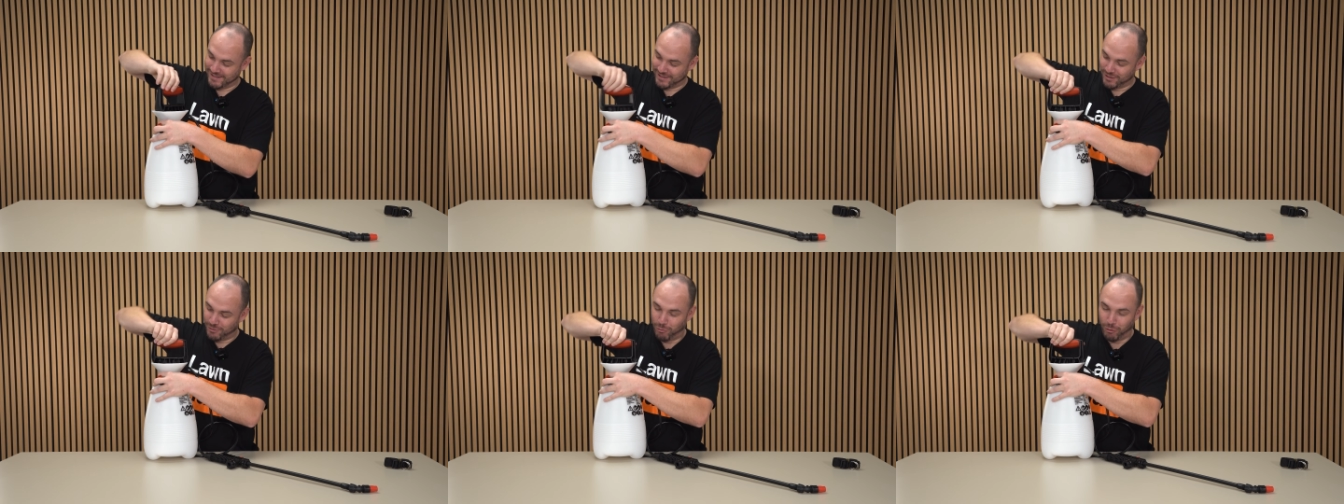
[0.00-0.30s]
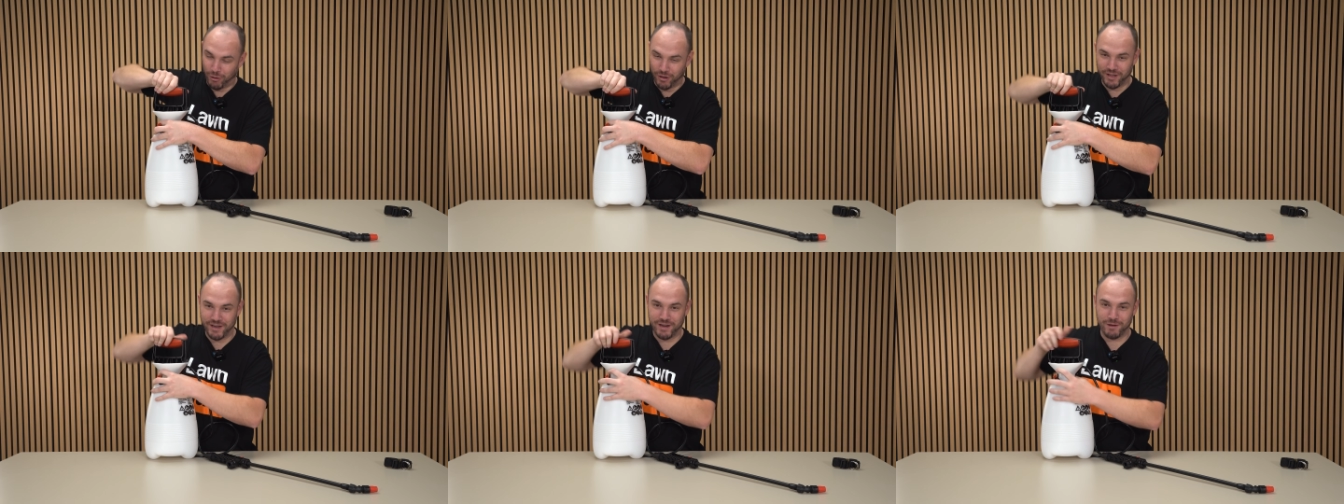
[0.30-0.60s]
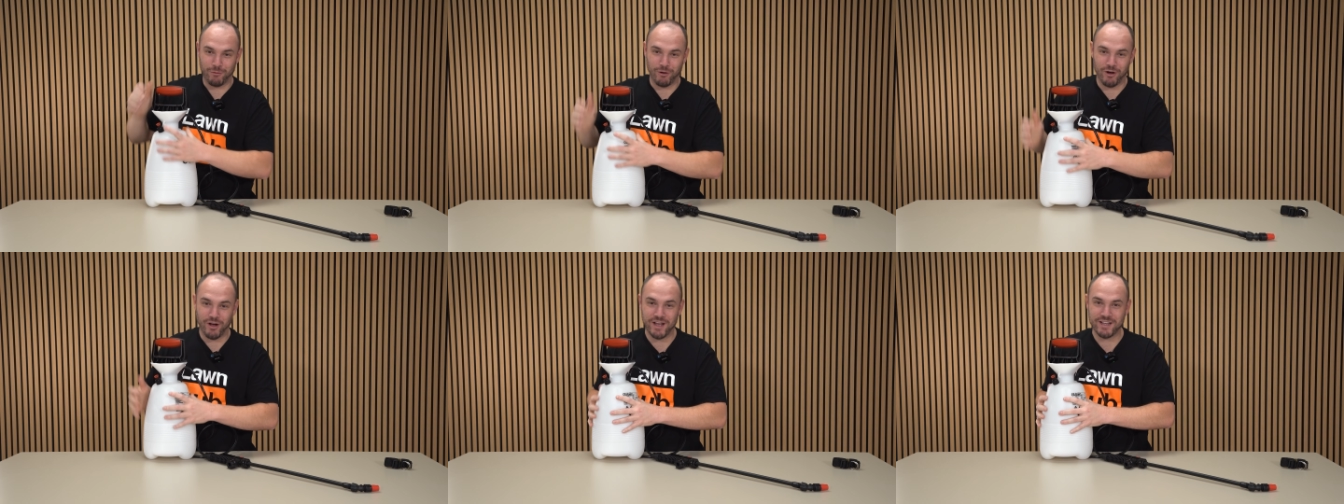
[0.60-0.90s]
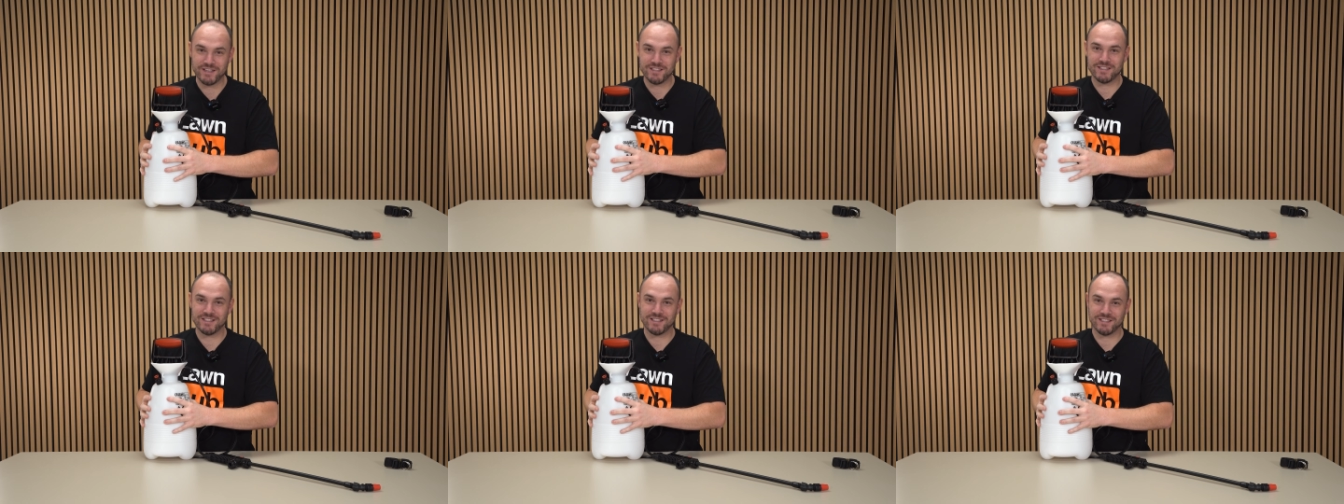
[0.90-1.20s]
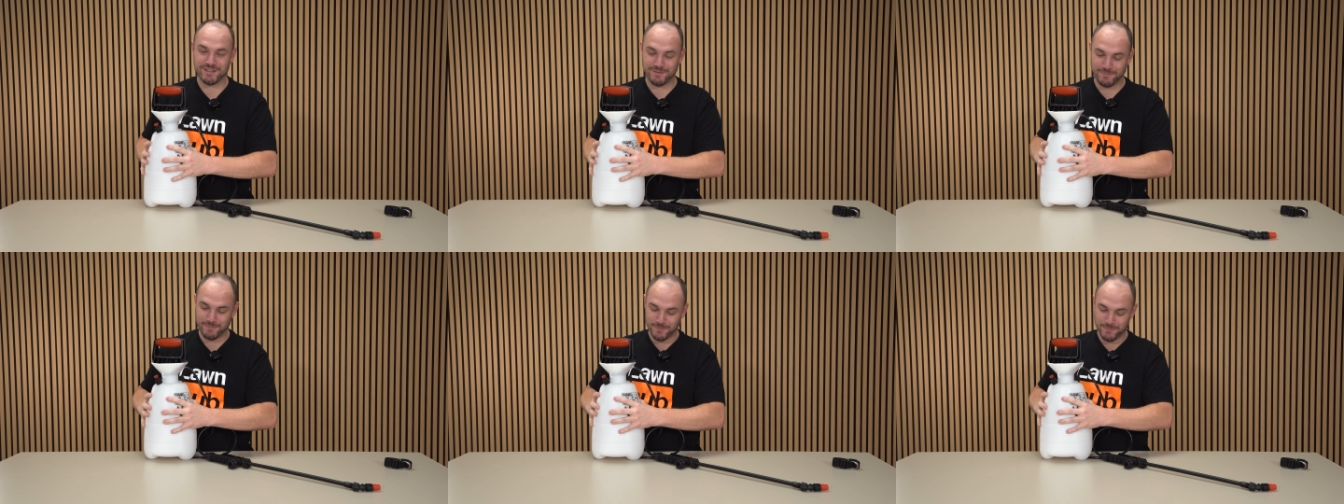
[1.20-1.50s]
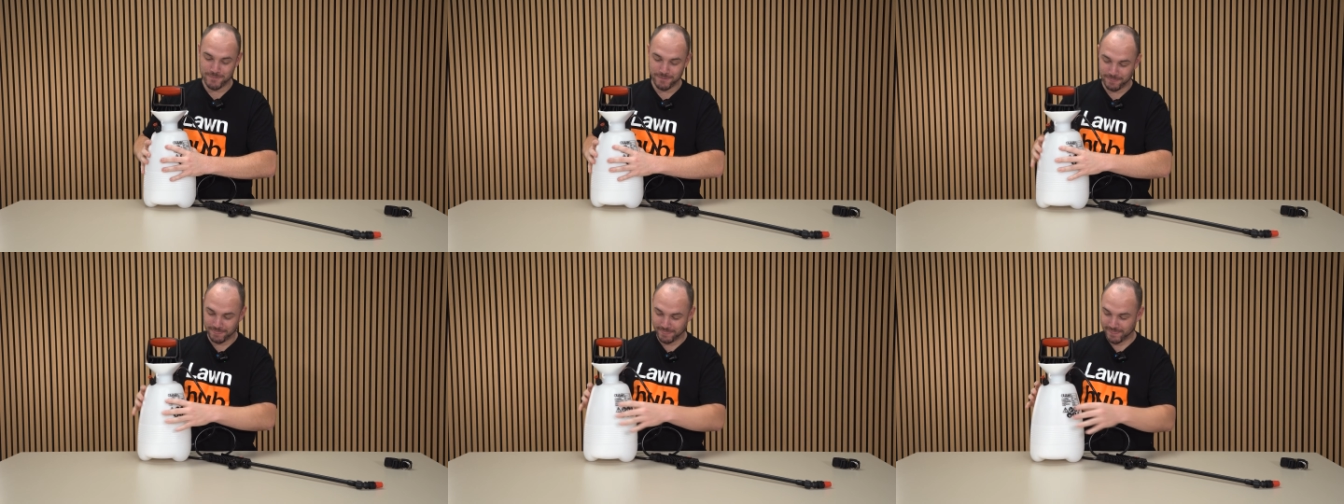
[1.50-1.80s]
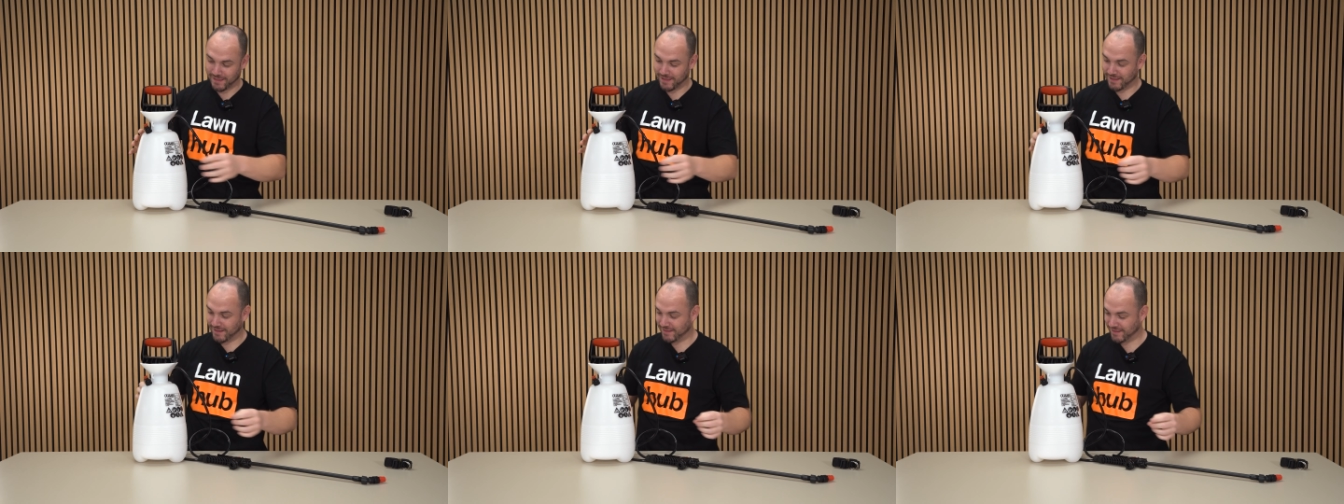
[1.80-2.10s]
Quality wise,
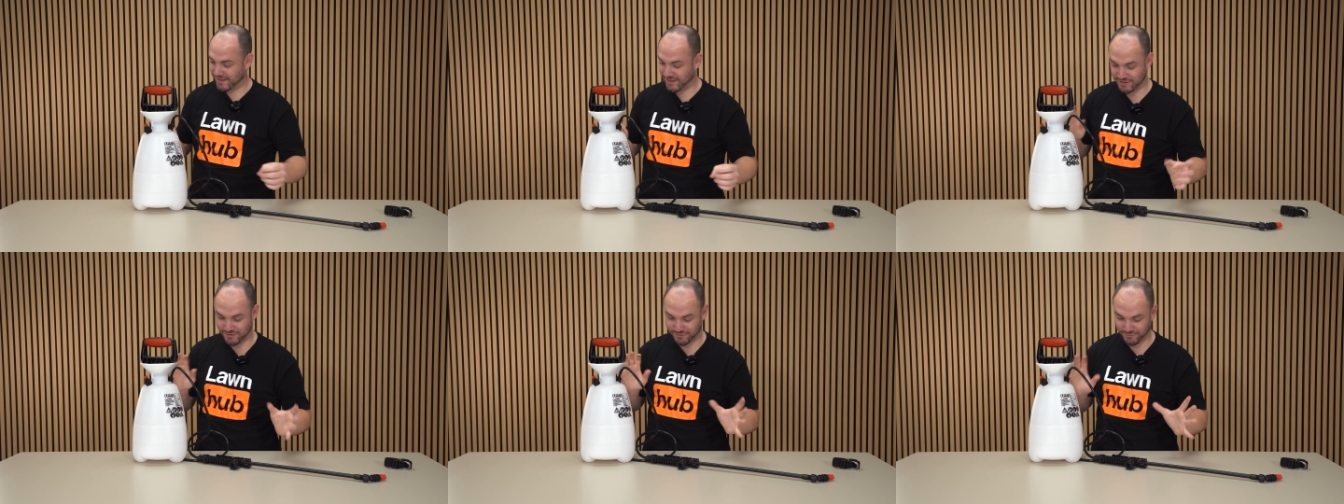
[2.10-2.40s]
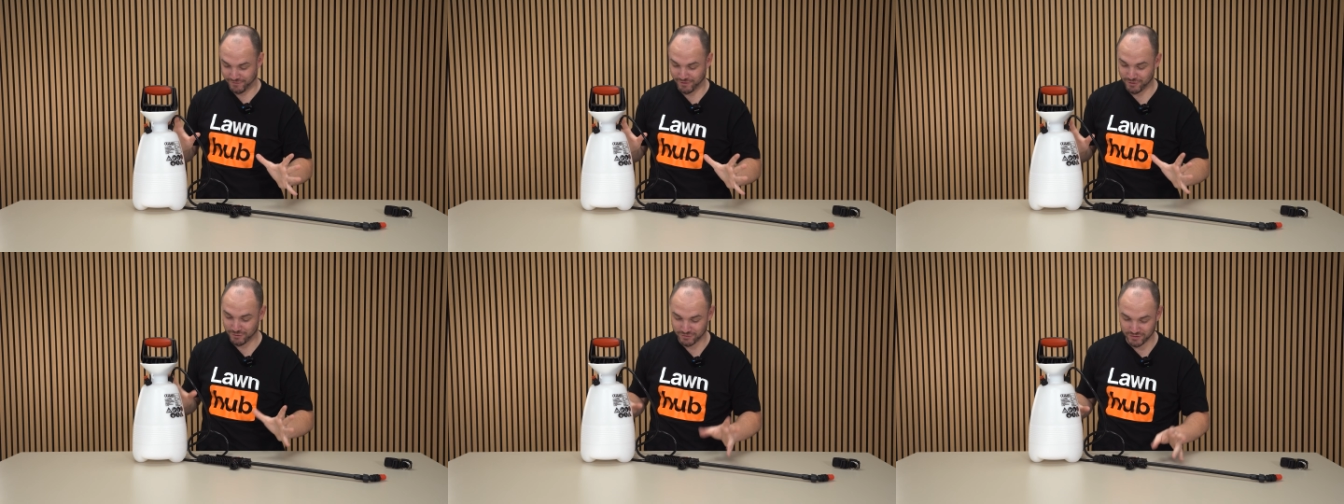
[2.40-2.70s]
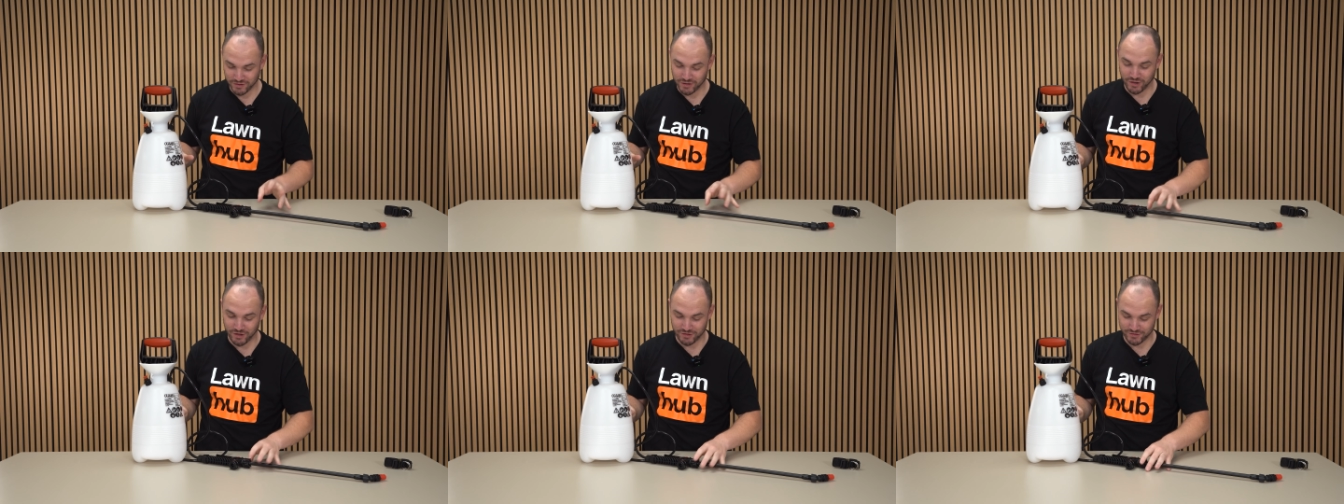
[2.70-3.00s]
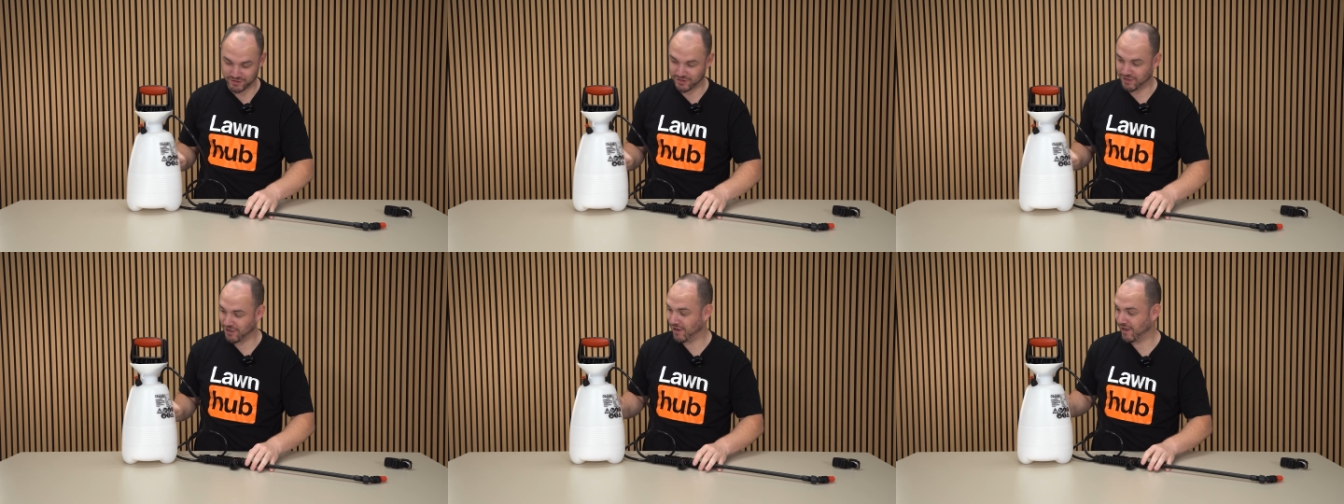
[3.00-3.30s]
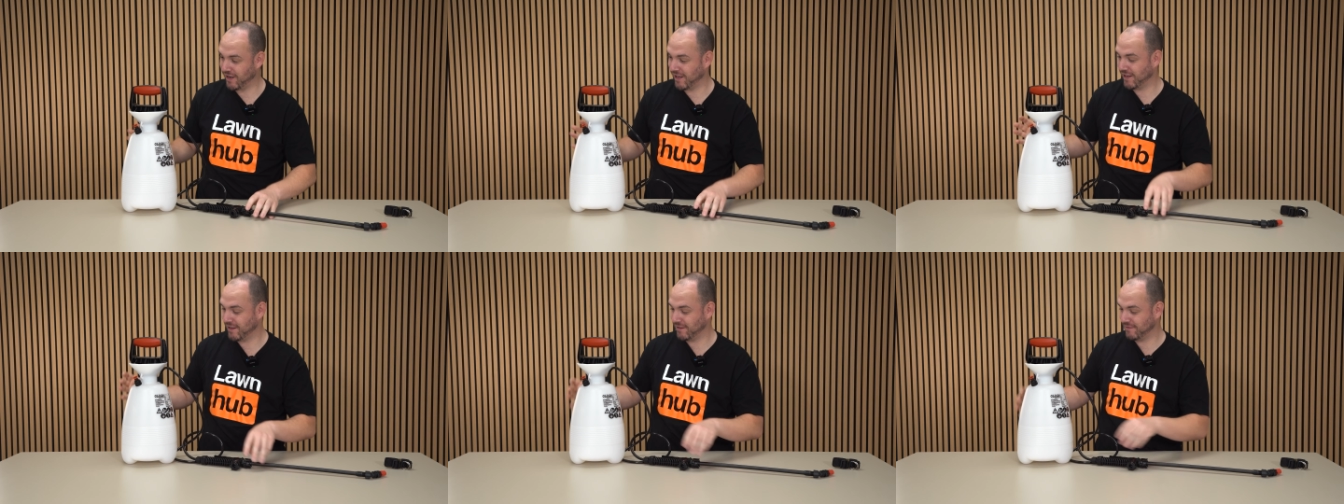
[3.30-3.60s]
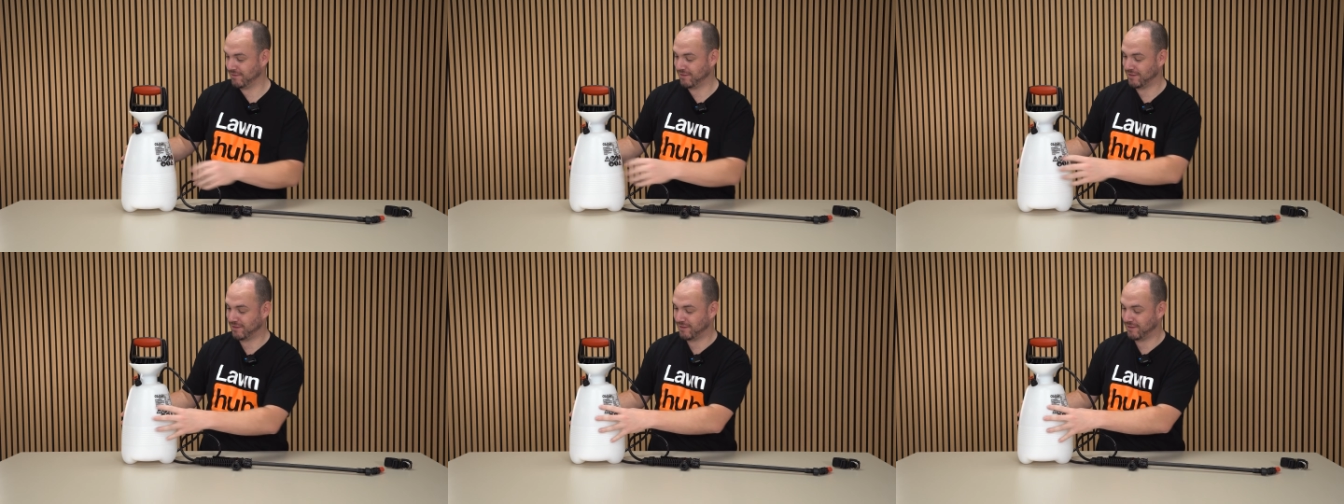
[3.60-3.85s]
this feels a lot sturdier.